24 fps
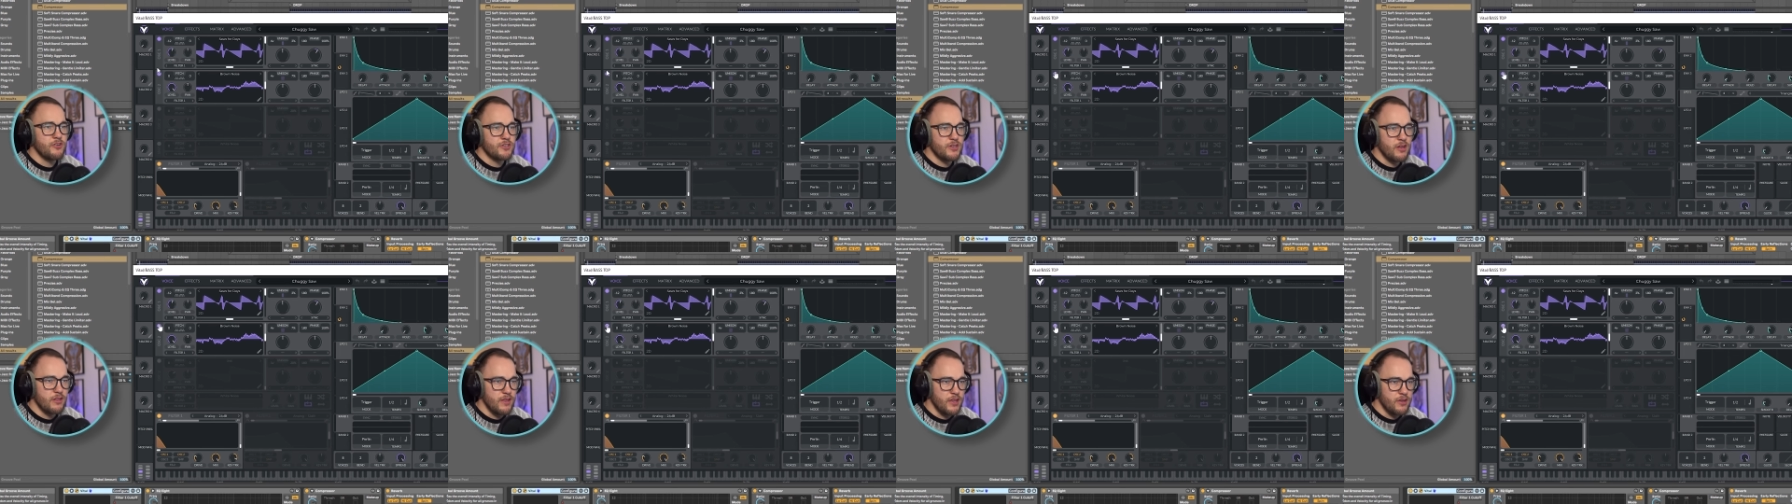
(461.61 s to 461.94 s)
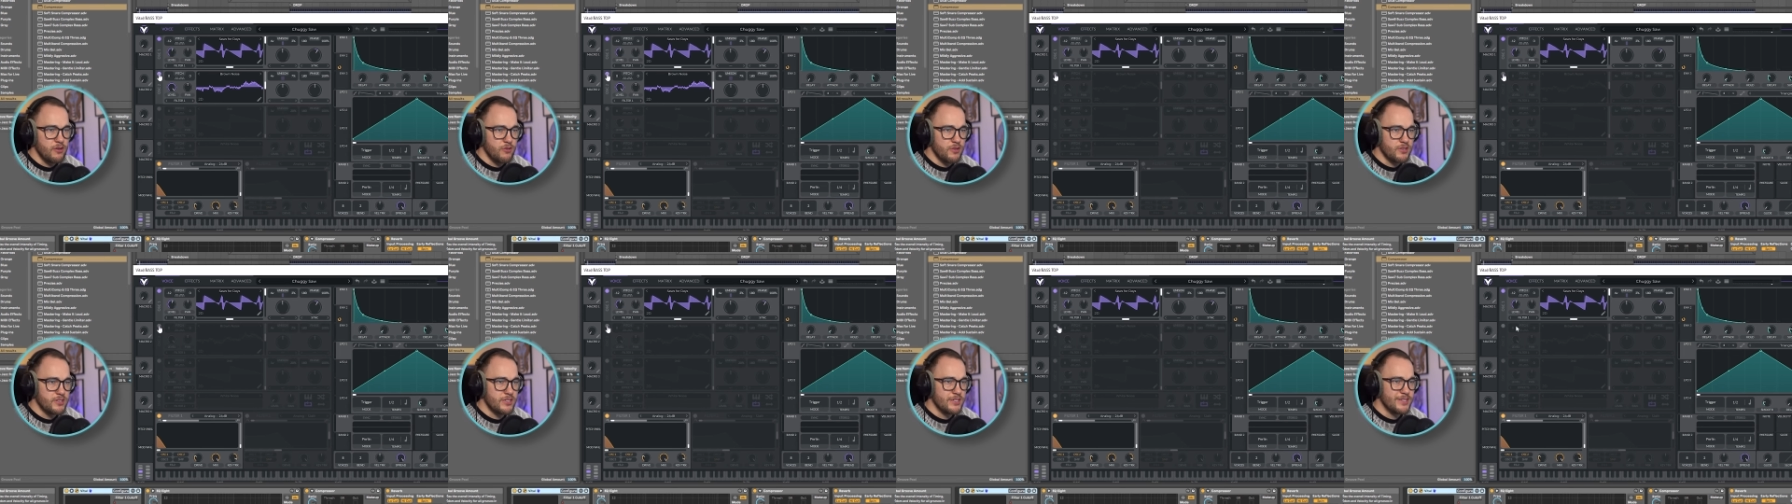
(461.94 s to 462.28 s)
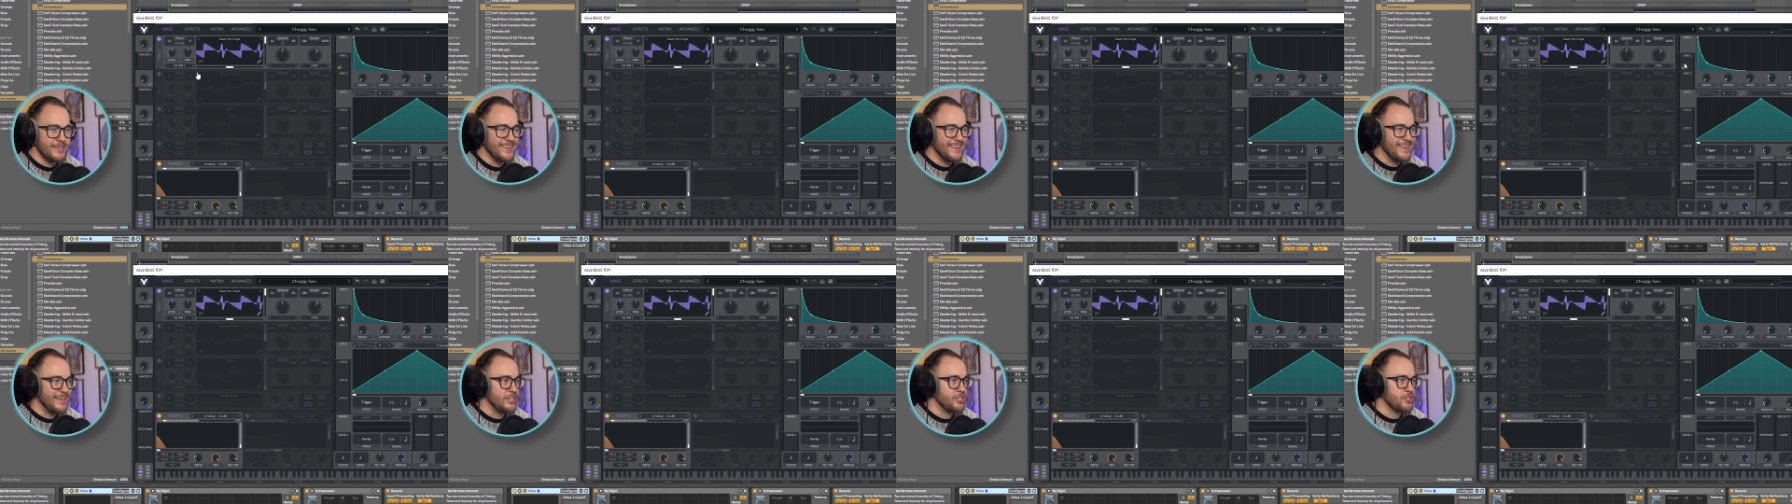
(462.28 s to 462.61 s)
I'll let you listen
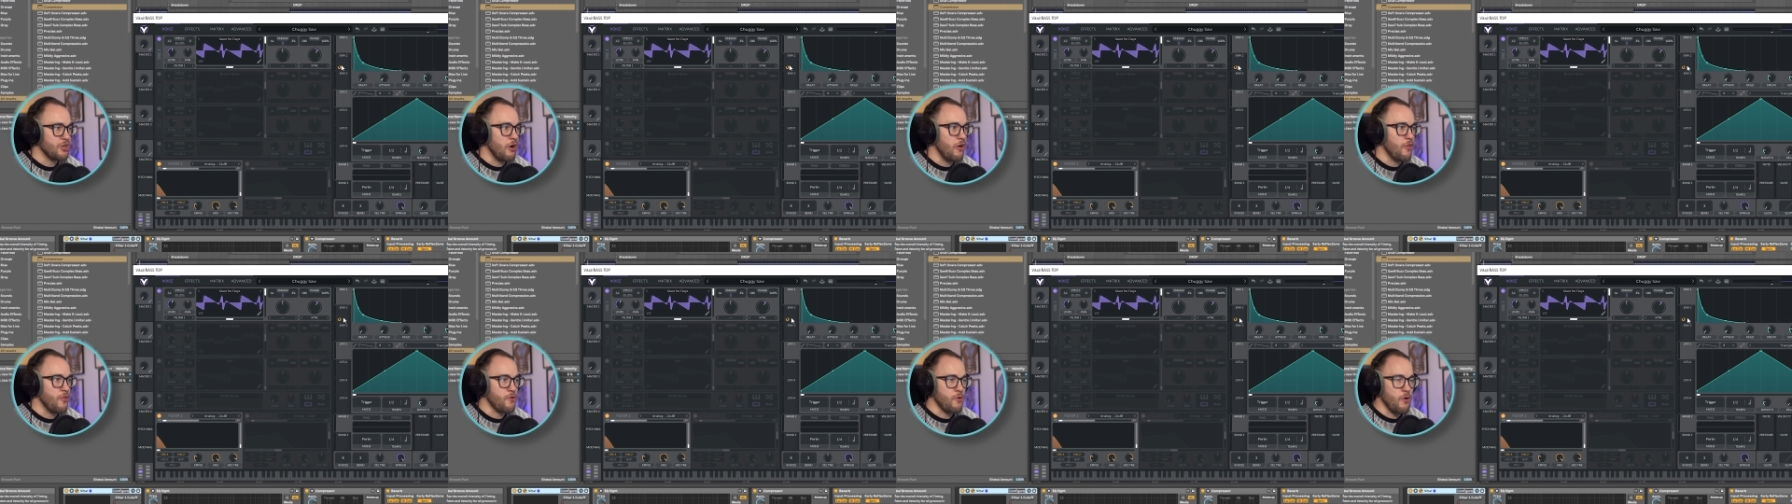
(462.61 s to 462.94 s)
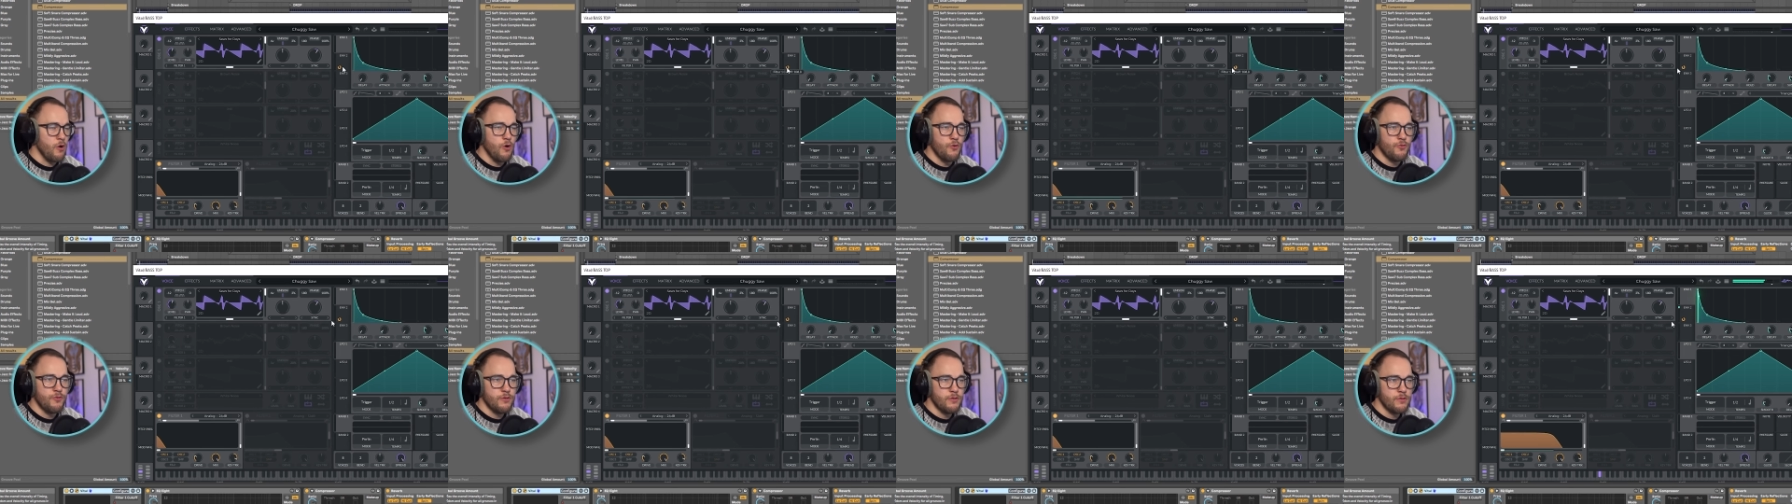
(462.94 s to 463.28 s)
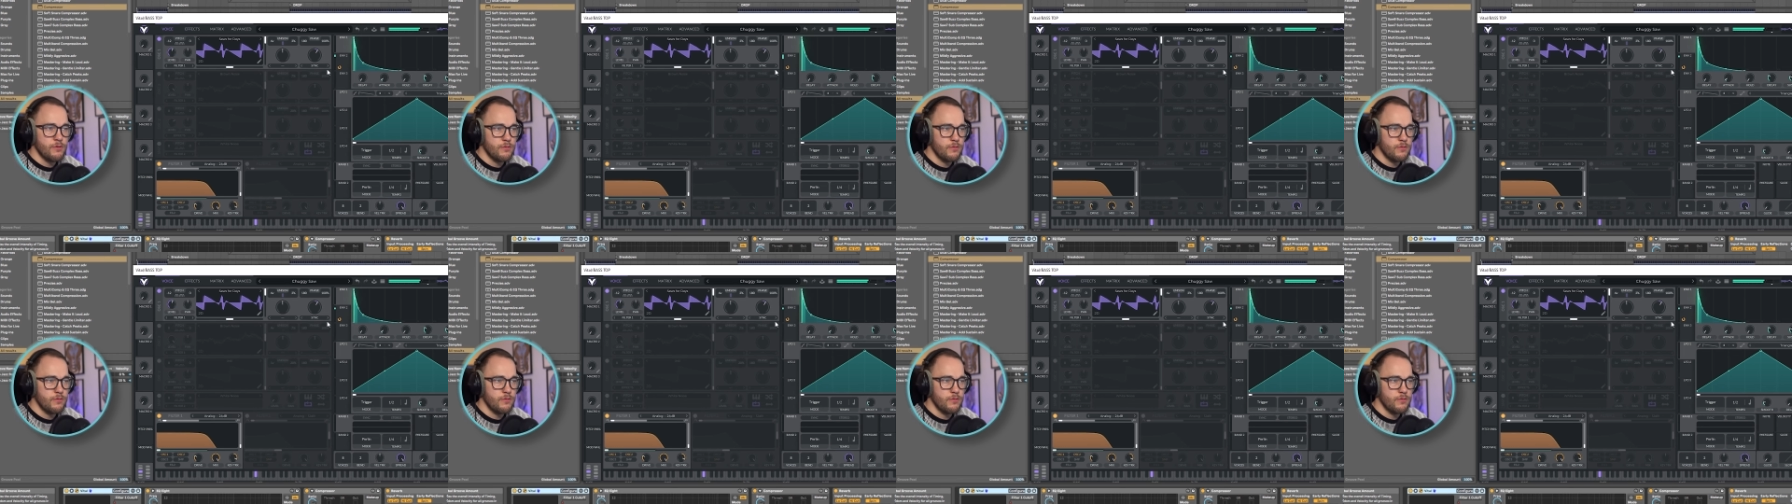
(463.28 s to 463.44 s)
to each on their own.